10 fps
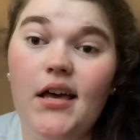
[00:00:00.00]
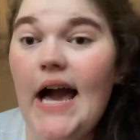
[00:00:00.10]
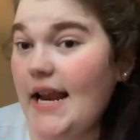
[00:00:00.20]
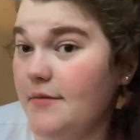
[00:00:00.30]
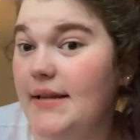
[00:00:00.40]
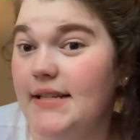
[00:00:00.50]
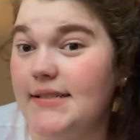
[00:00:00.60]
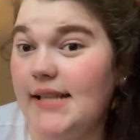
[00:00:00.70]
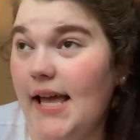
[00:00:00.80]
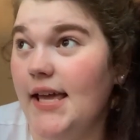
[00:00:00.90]
I don't mean to
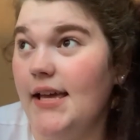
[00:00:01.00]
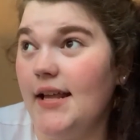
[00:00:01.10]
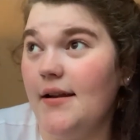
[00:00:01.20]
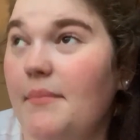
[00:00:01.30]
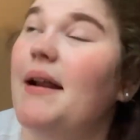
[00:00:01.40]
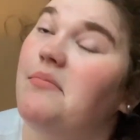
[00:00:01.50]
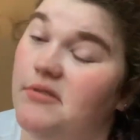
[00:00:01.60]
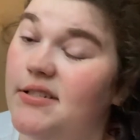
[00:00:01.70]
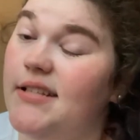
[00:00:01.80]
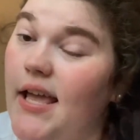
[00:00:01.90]
say it, but I'm
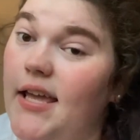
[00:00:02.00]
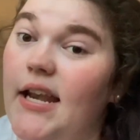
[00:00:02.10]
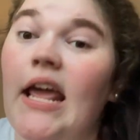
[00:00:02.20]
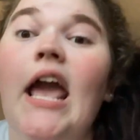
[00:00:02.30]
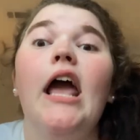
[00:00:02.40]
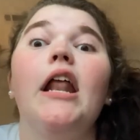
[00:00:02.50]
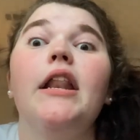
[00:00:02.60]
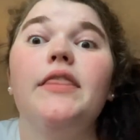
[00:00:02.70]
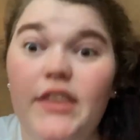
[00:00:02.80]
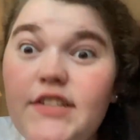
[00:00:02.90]
gonna say it.
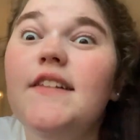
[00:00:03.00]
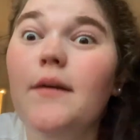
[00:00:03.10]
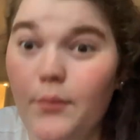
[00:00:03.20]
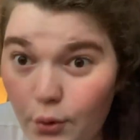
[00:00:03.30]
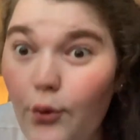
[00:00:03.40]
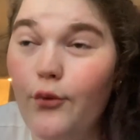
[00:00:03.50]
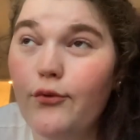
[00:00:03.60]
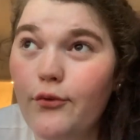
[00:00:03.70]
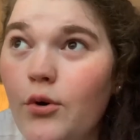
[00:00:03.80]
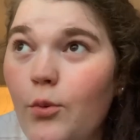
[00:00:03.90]
This is a move.
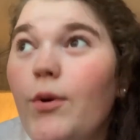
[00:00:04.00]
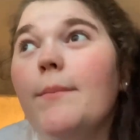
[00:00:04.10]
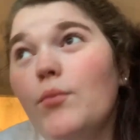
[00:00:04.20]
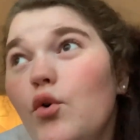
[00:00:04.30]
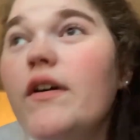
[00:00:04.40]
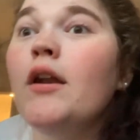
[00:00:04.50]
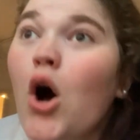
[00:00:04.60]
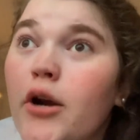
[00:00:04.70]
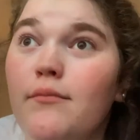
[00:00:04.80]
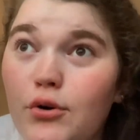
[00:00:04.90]
We're moving
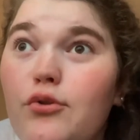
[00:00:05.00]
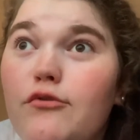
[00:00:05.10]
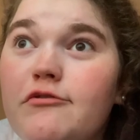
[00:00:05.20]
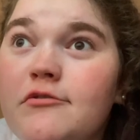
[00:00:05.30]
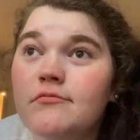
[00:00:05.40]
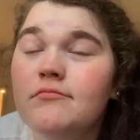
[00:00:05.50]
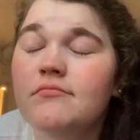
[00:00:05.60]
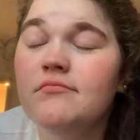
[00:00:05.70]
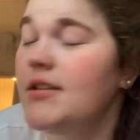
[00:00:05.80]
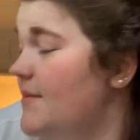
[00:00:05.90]
on a move.
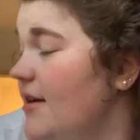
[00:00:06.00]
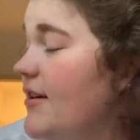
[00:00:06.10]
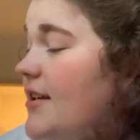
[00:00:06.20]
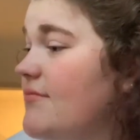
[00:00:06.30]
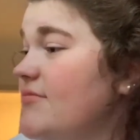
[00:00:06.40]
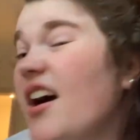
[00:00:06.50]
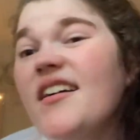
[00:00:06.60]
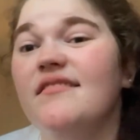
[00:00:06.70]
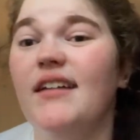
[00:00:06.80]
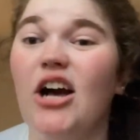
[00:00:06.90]
Period,
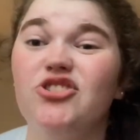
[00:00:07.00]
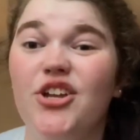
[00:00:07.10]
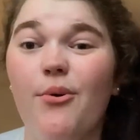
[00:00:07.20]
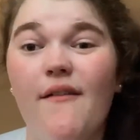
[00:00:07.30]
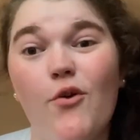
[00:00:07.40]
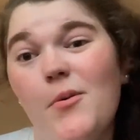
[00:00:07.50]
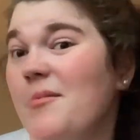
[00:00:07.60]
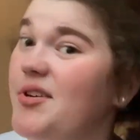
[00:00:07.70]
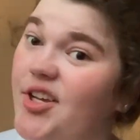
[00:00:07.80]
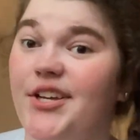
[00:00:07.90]
done. I'll show you a report when
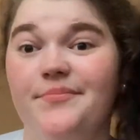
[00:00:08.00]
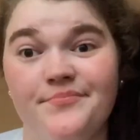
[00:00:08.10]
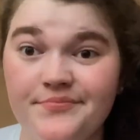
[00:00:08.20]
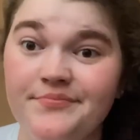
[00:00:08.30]
we're done.